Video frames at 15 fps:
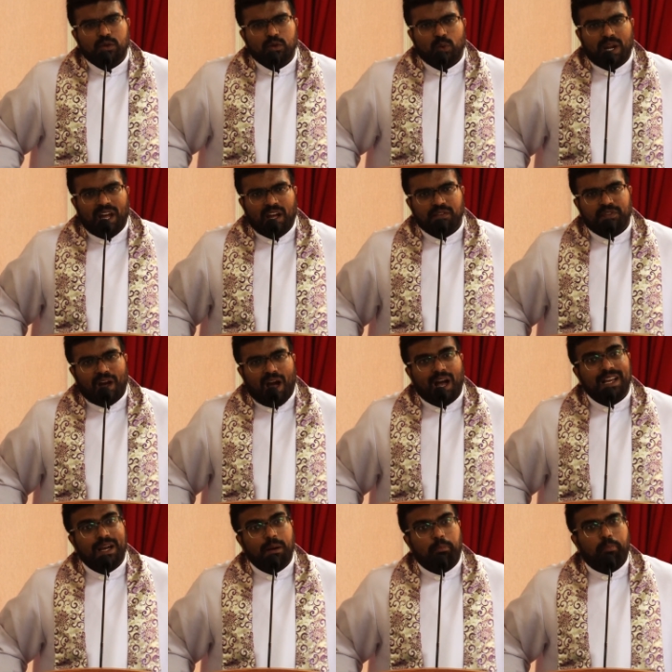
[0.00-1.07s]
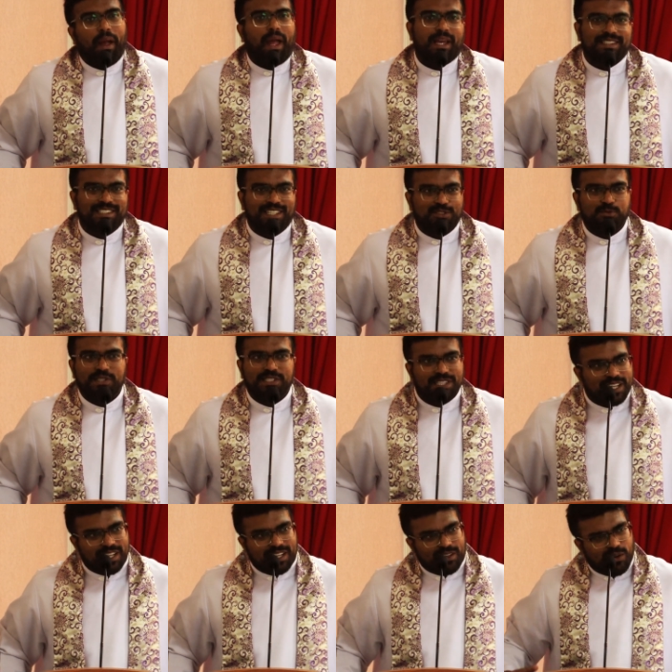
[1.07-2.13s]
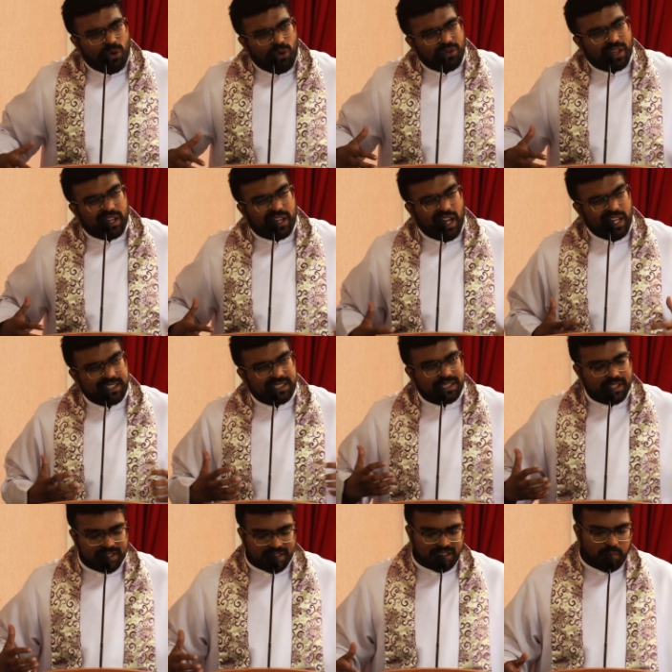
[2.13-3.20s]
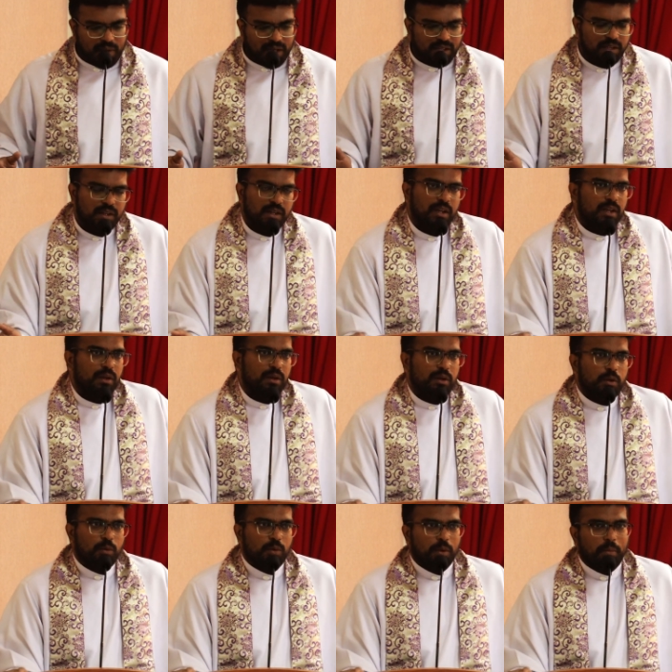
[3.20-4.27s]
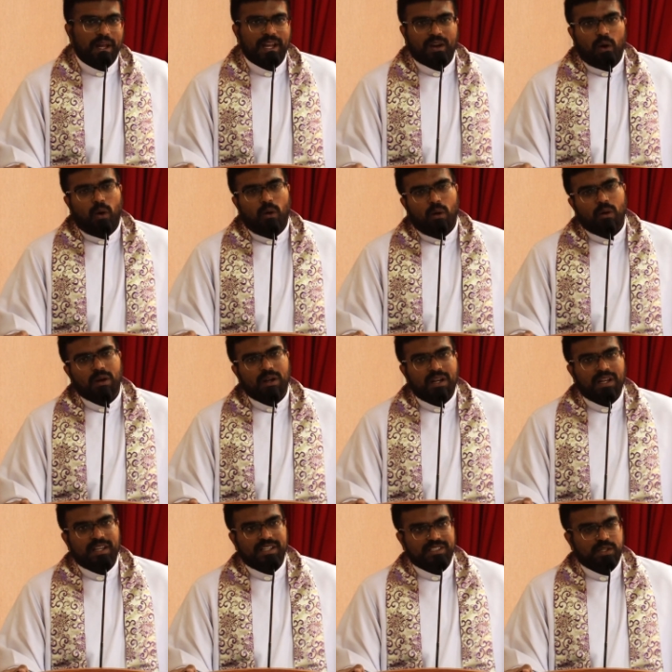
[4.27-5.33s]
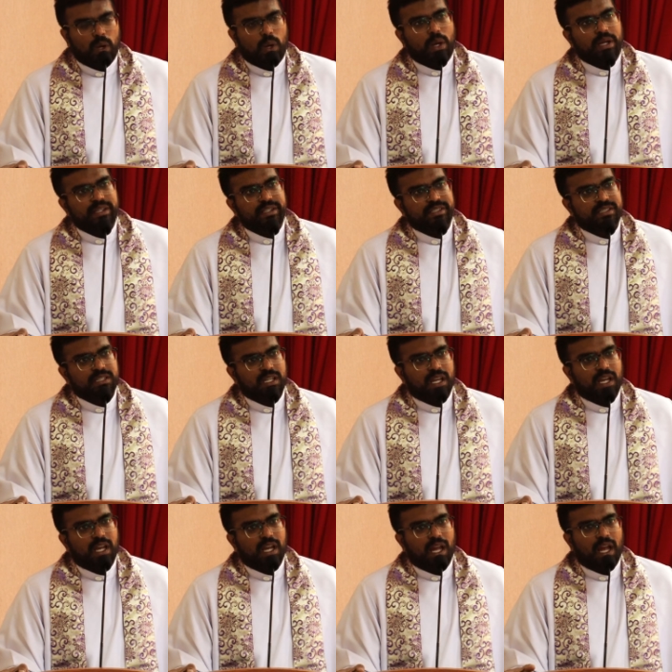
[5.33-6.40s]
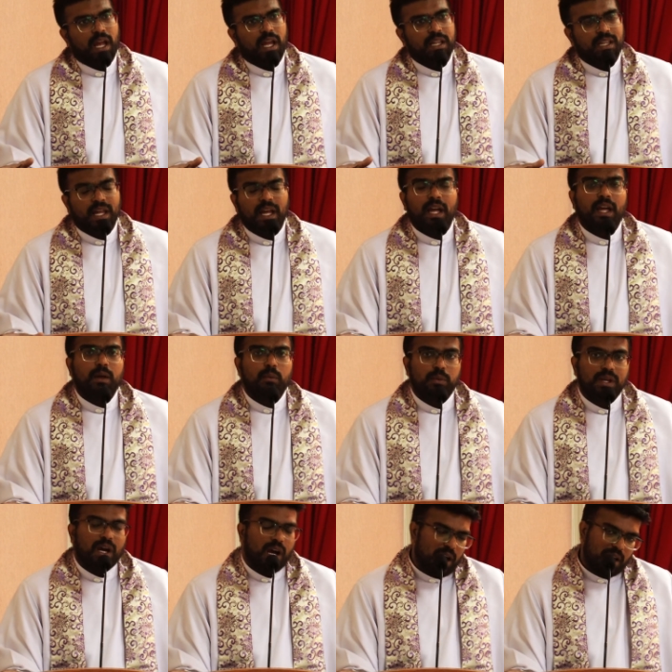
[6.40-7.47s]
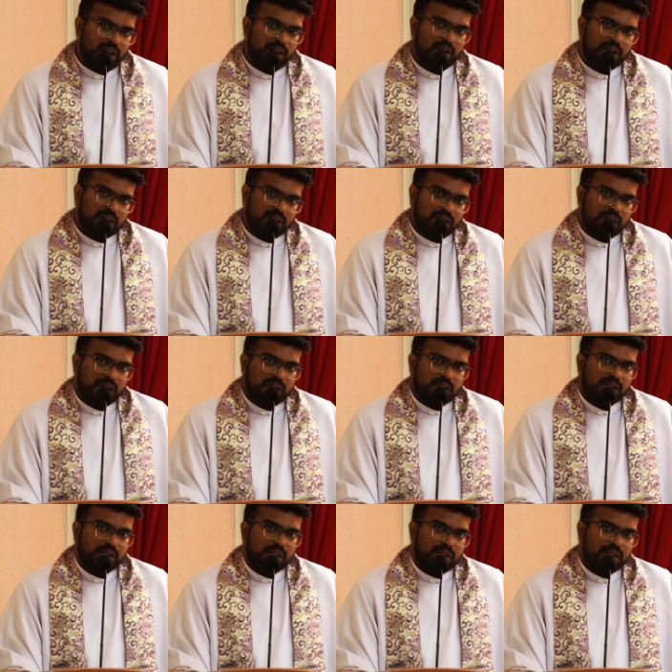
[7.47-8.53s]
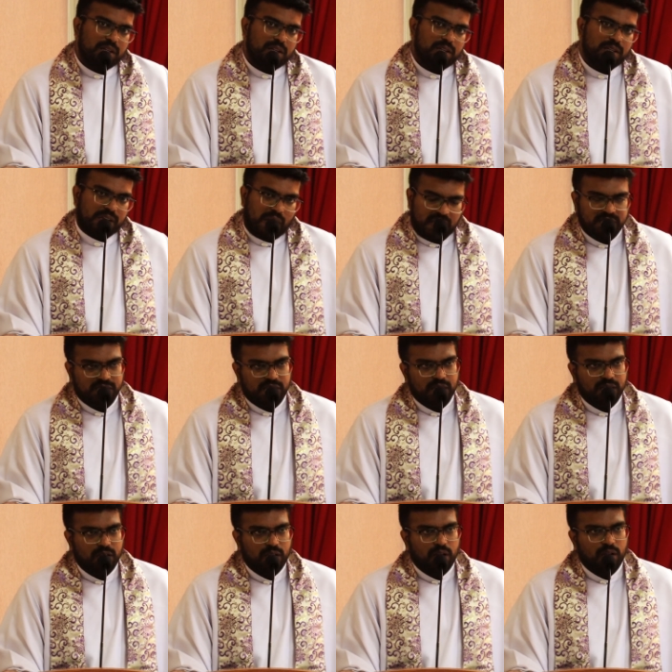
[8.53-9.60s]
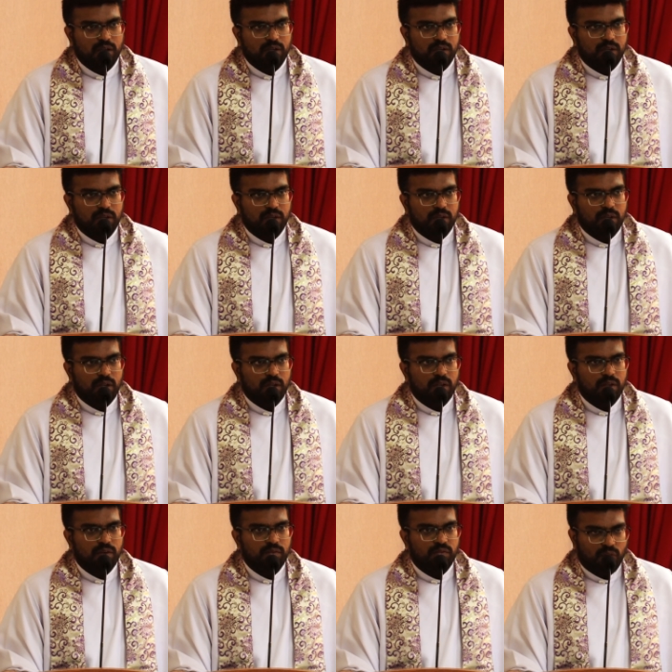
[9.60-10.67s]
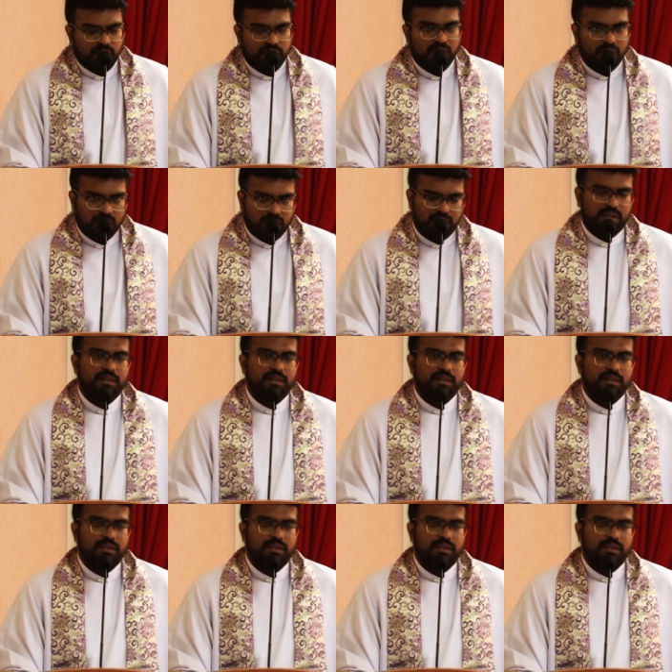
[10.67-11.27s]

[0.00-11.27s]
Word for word: You will have the hunger pangs, as we say, or the gas in the stomach will make all its noise, and there we are, tested for real.